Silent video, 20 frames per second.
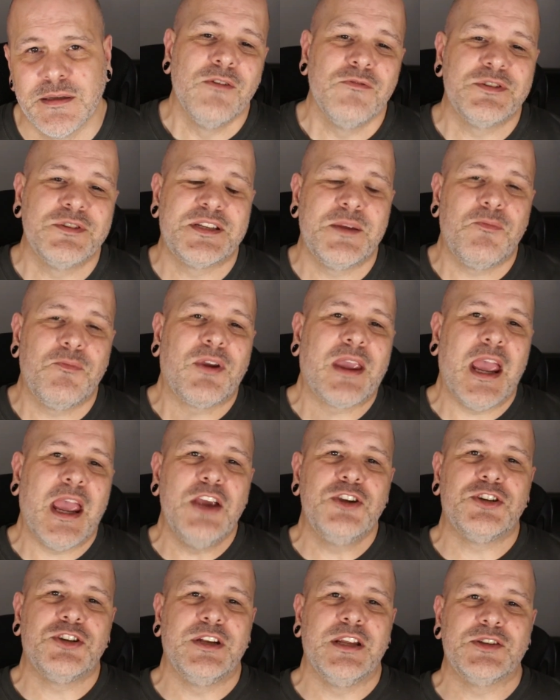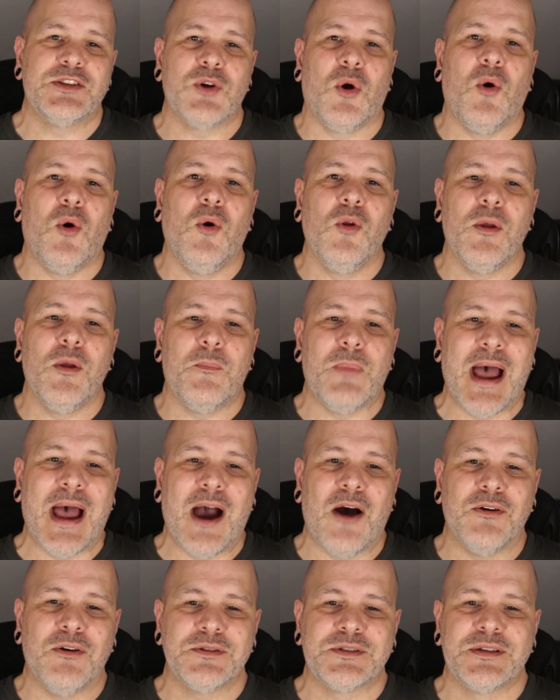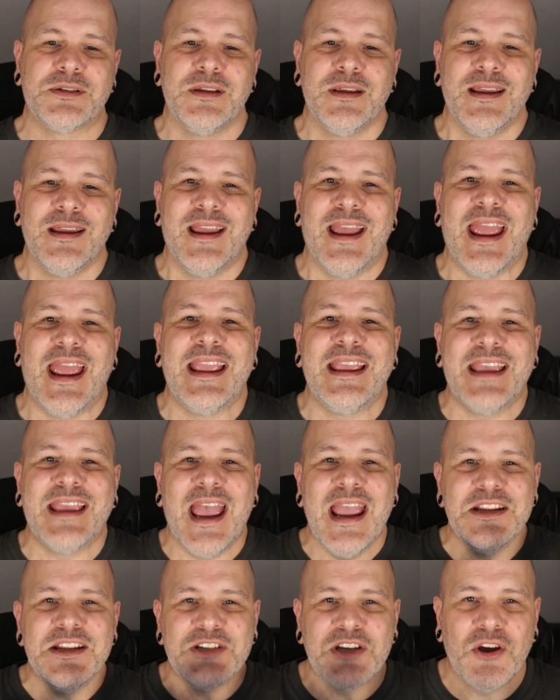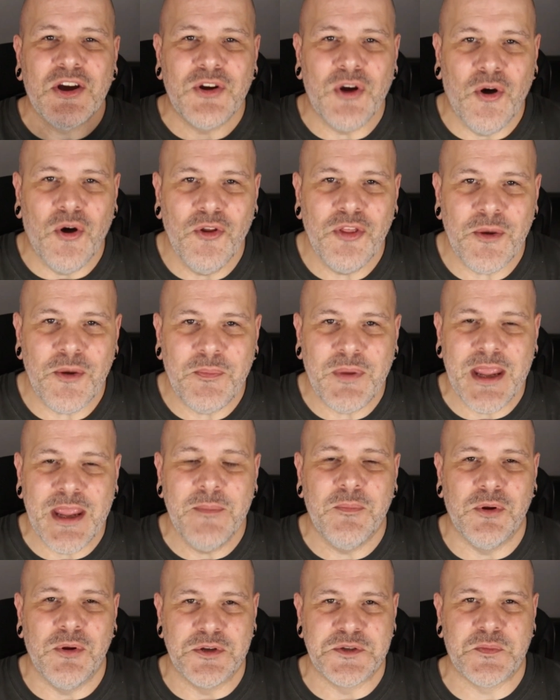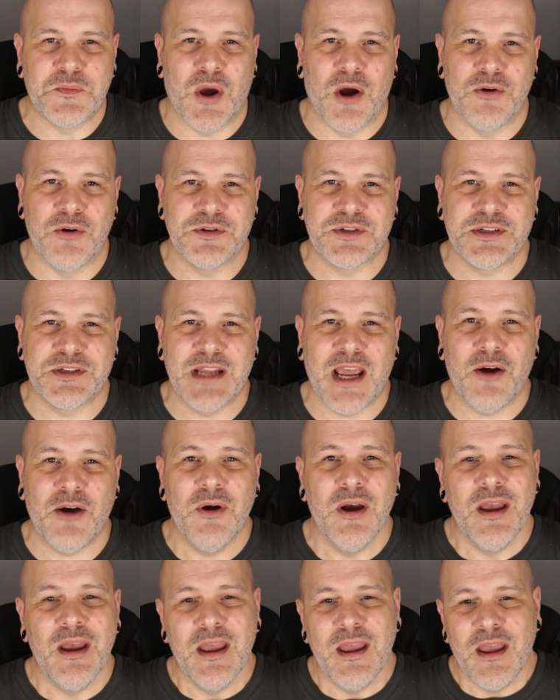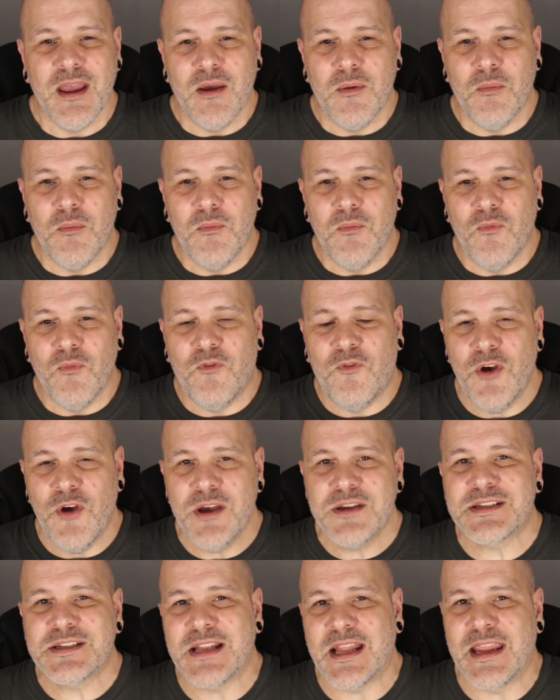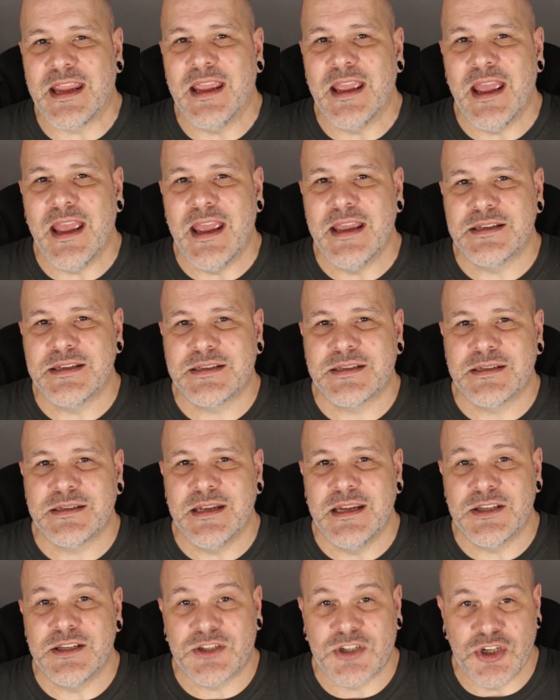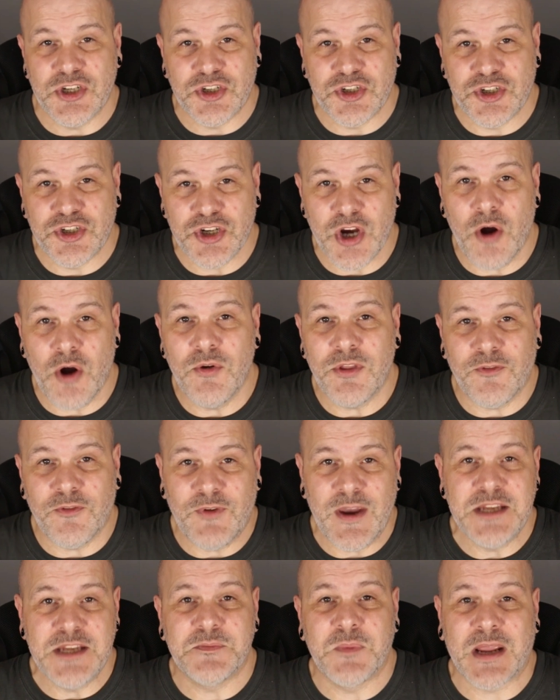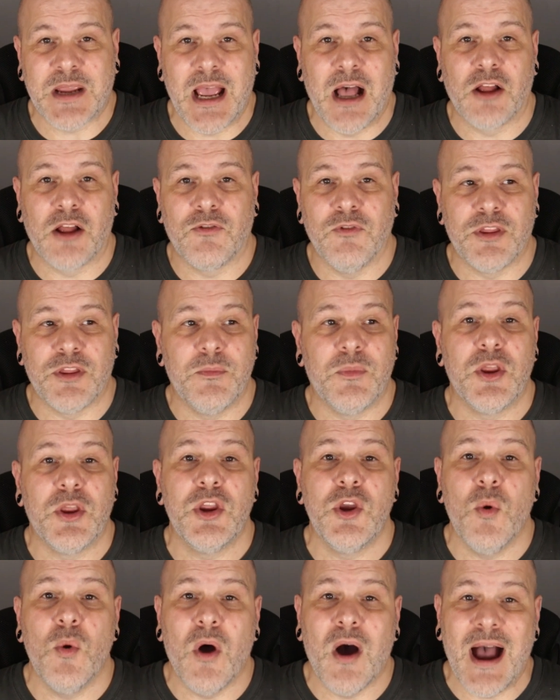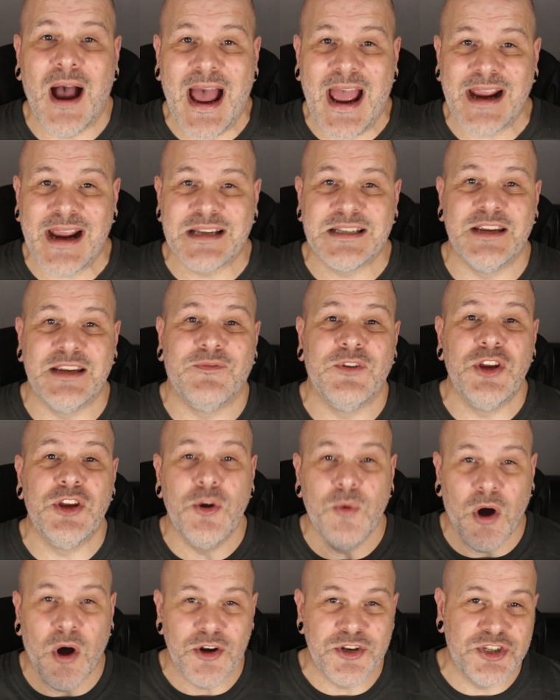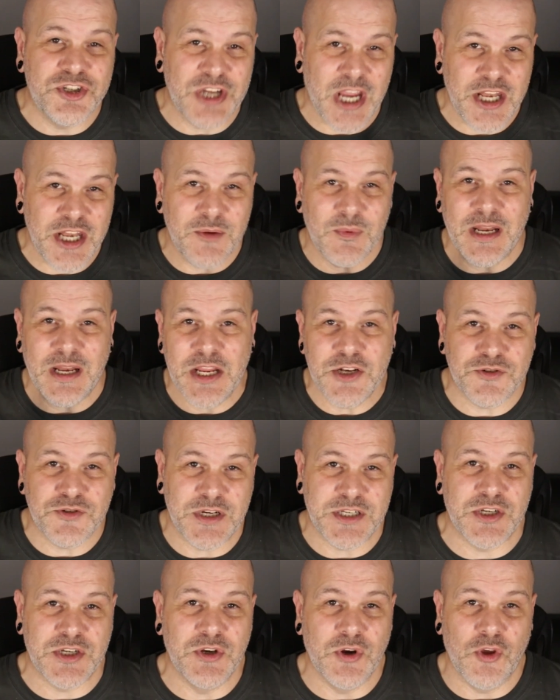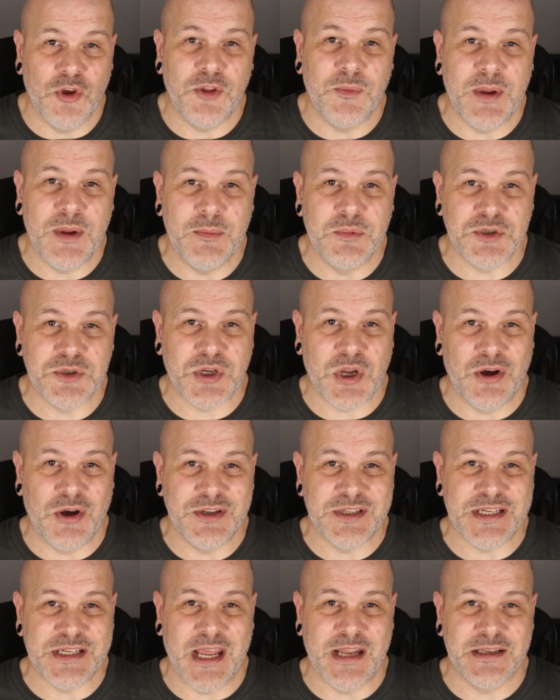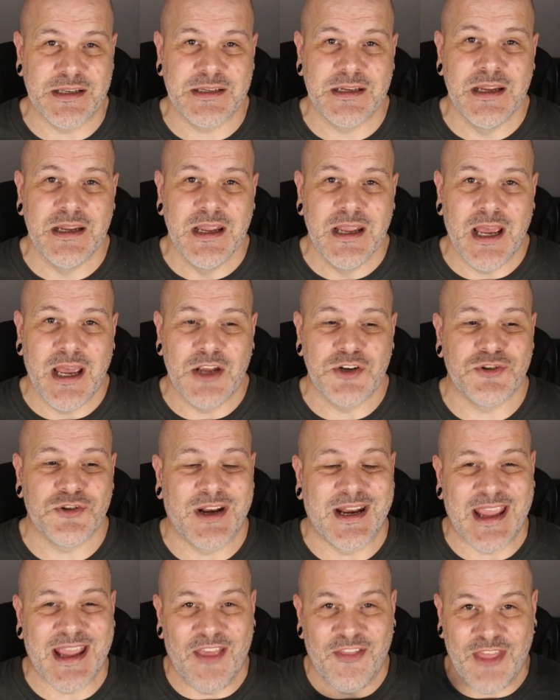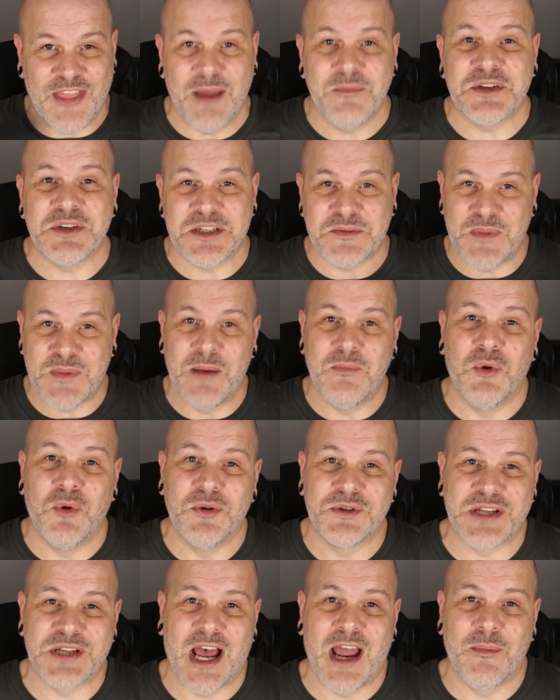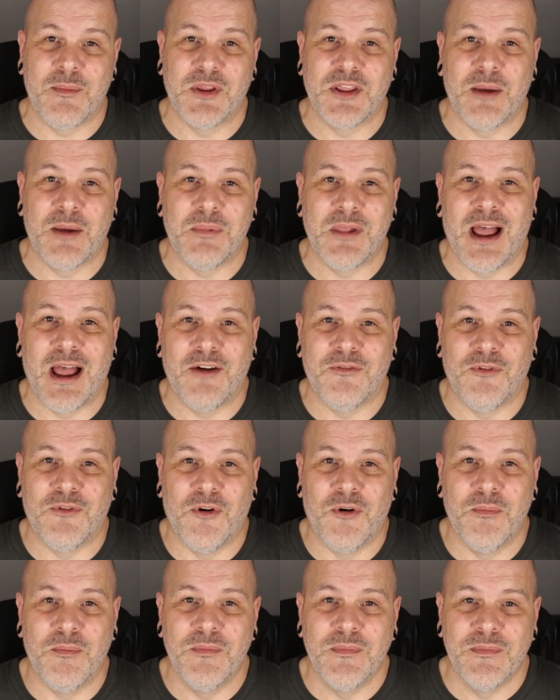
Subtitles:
Reciprocation is all about engaging on other people's posts. Now, firstly, it's to show the Facebook algorithm that you are active and you are genuinely interested in other people's content and trying to get them to spend more time on their platform.